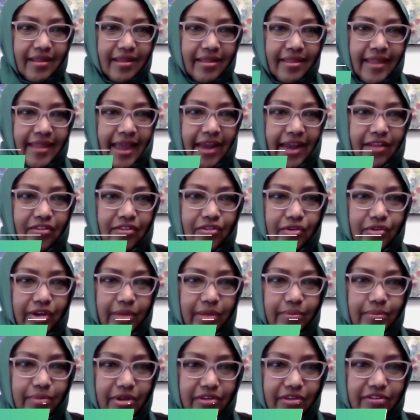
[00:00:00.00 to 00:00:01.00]
That is your
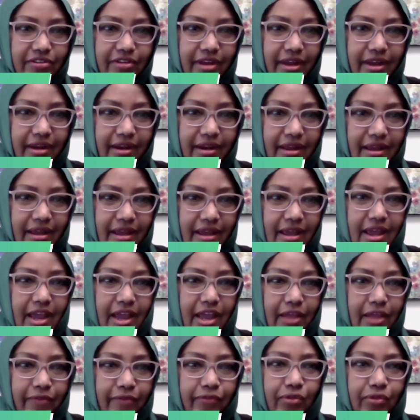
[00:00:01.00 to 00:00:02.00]
ambition.
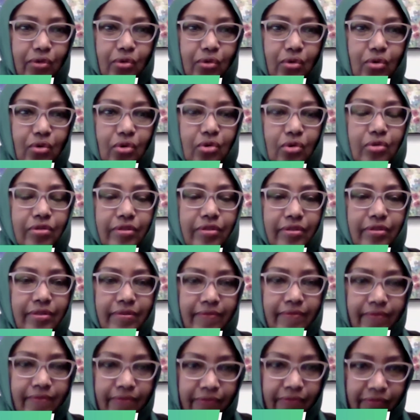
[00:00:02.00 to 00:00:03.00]
If you
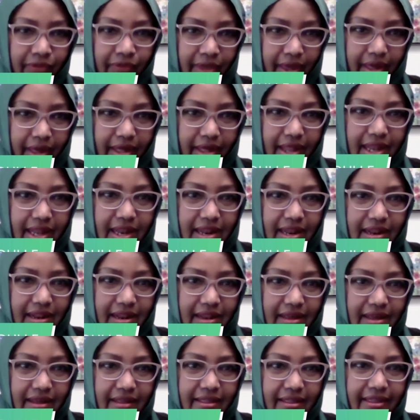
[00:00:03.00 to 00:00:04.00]
feel
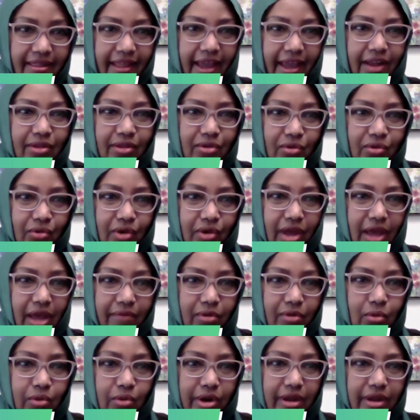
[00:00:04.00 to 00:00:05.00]
that you have
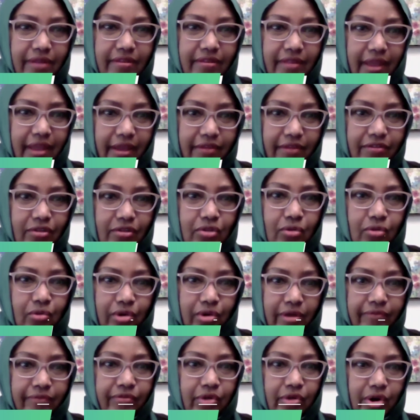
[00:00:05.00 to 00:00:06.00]
what it takes to
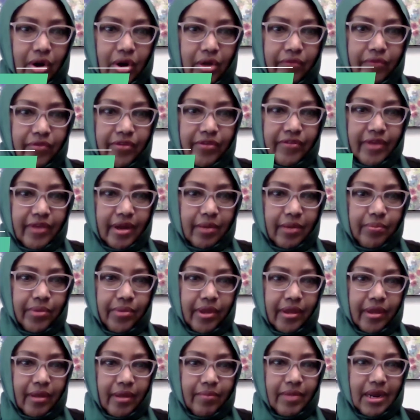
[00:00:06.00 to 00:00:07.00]
run for office and
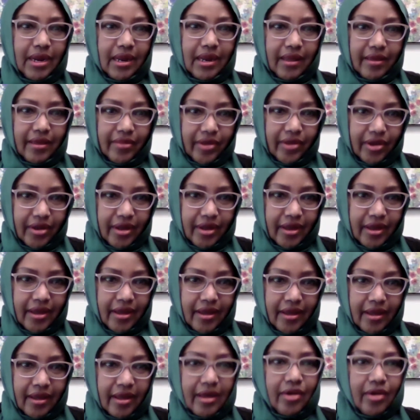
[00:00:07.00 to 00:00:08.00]
become a leader,
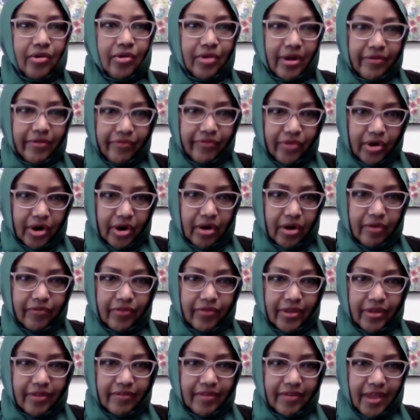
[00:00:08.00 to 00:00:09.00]
run for
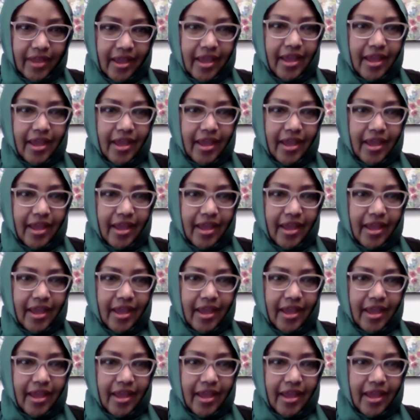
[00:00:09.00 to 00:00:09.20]
office.